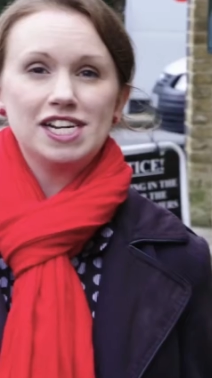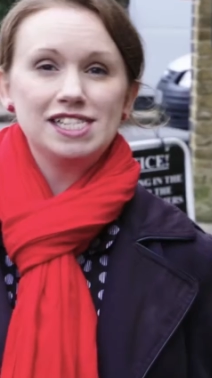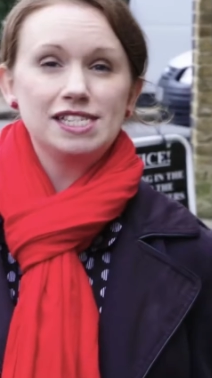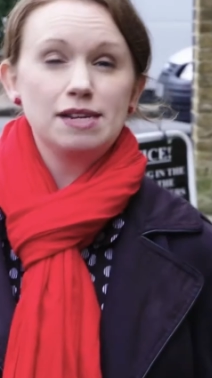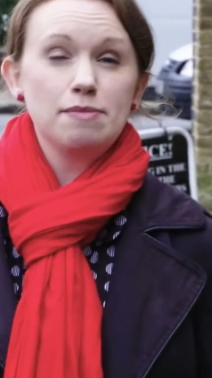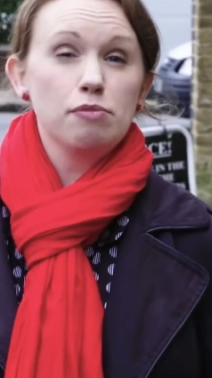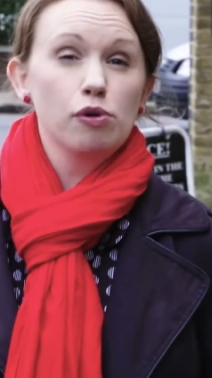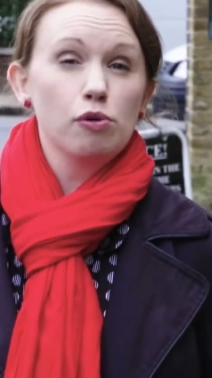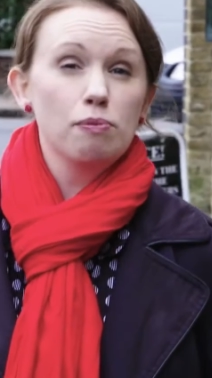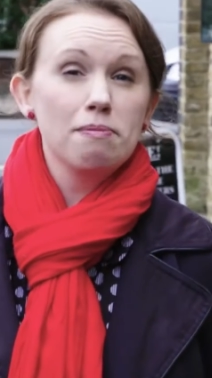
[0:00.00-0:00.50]
a
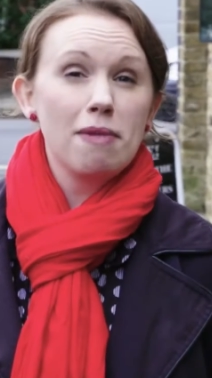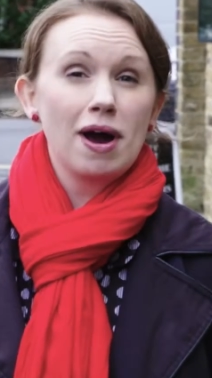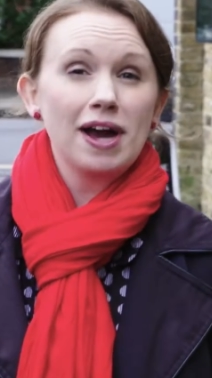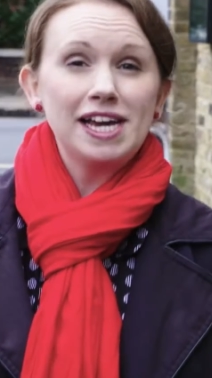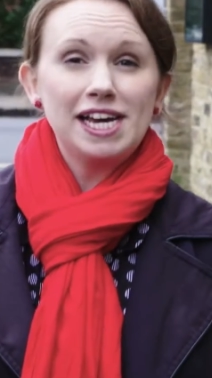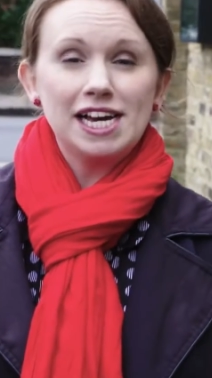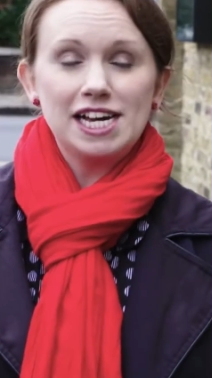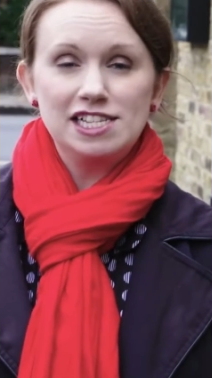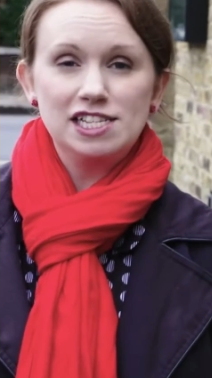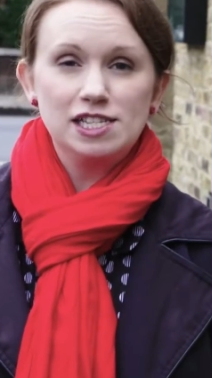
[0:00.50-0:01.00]
simple
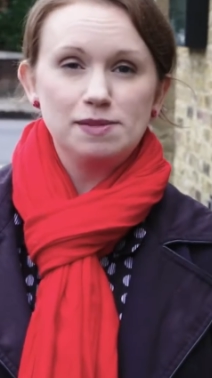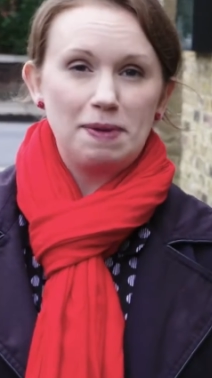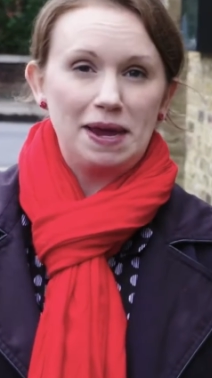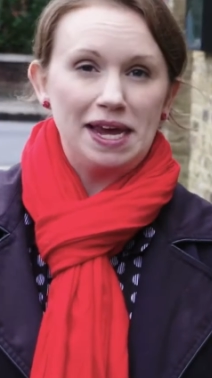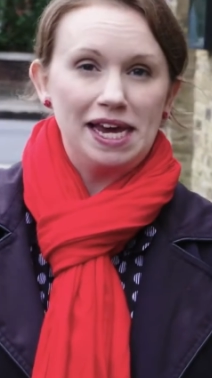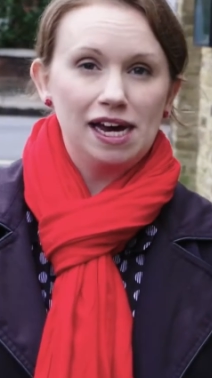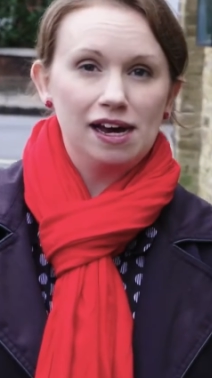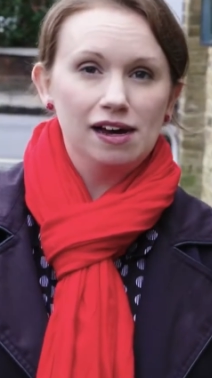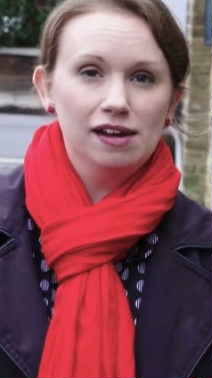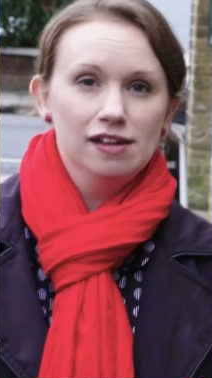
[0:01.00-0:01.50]
mic and
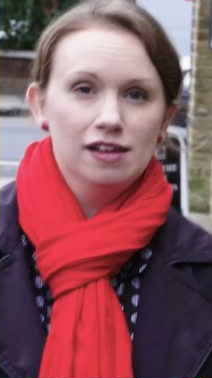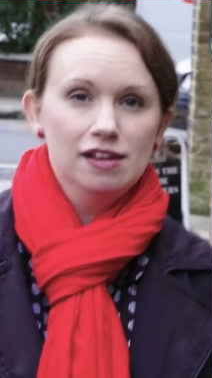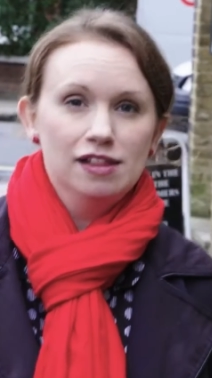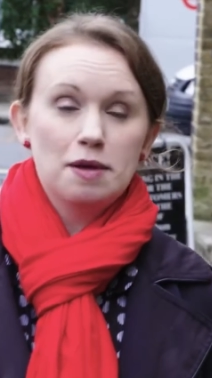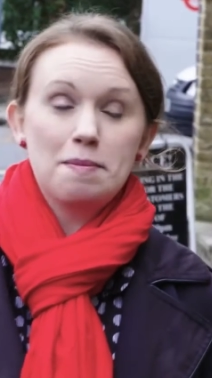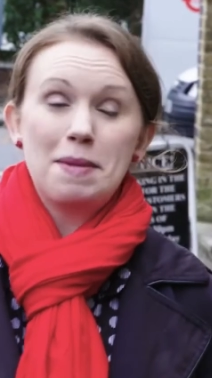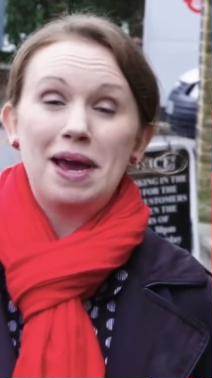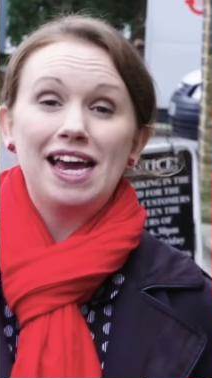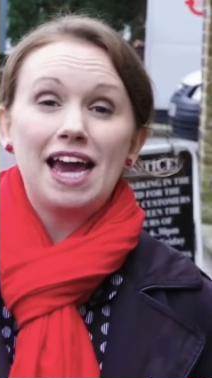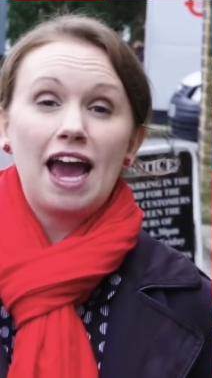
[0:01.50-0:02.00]
speaker
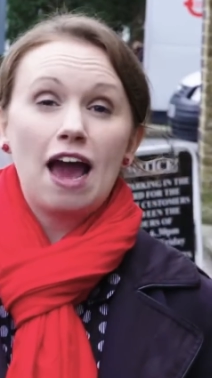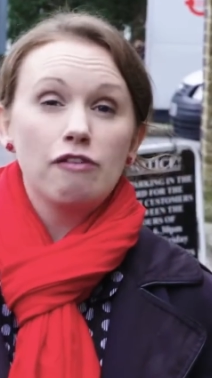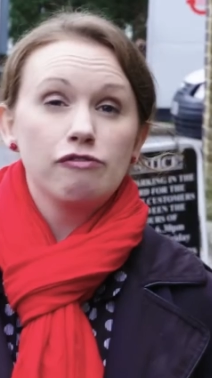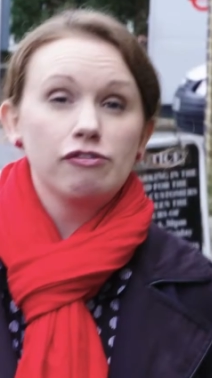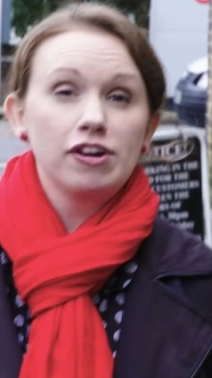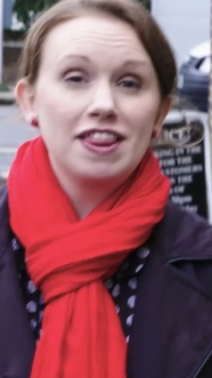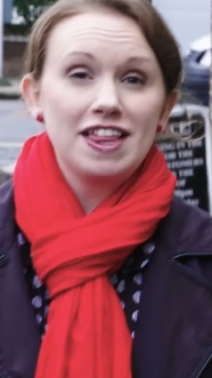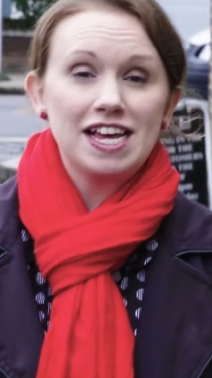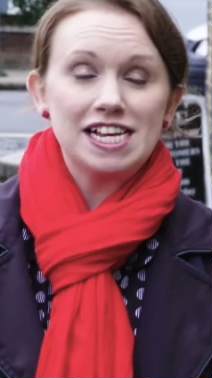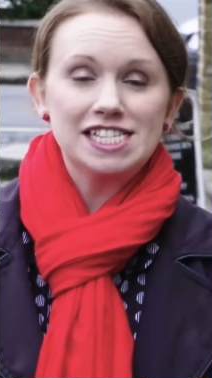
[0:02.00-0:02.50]
that make
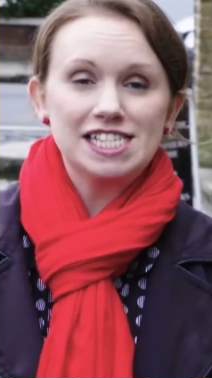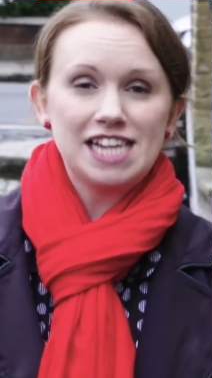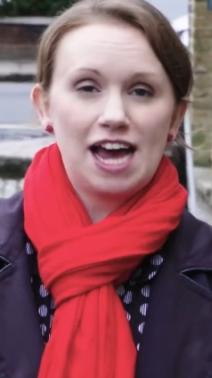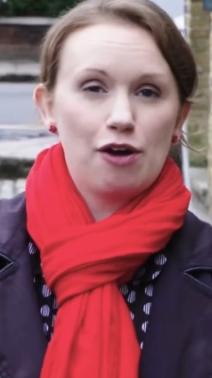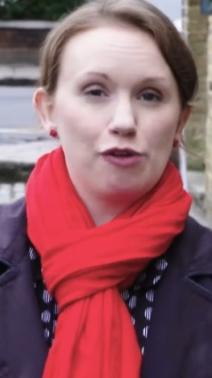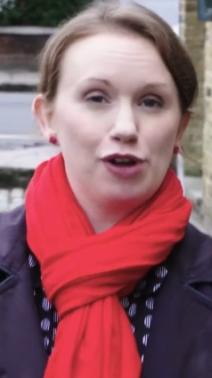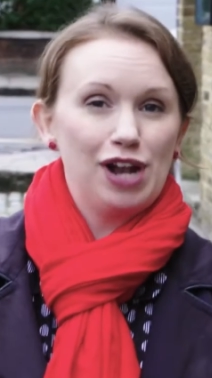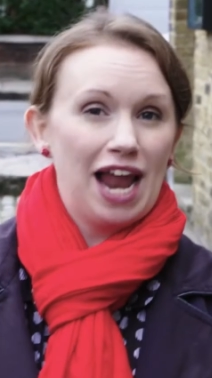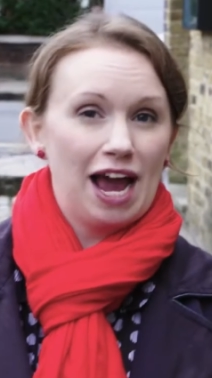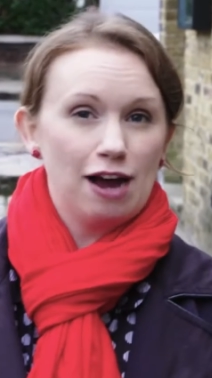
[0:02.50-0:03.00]
everything
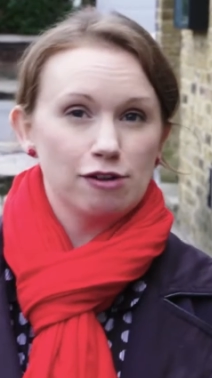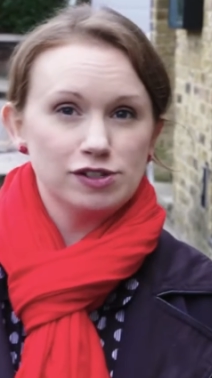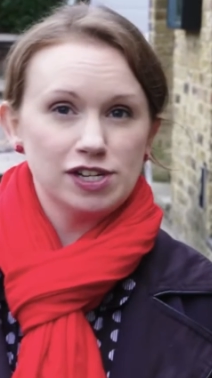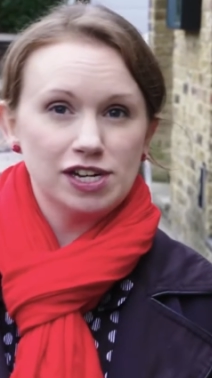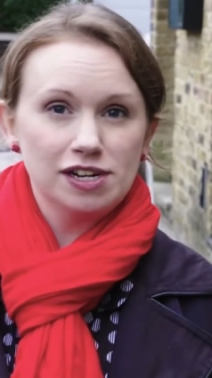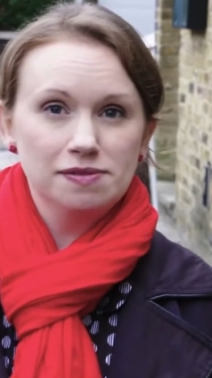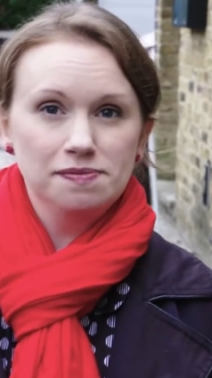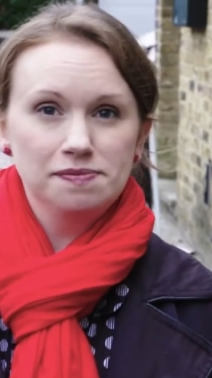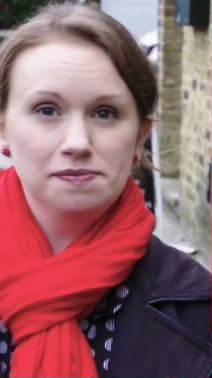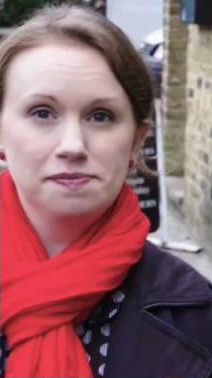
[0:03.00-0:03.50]
sound
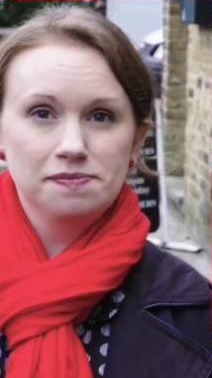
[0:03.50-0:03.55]
louder.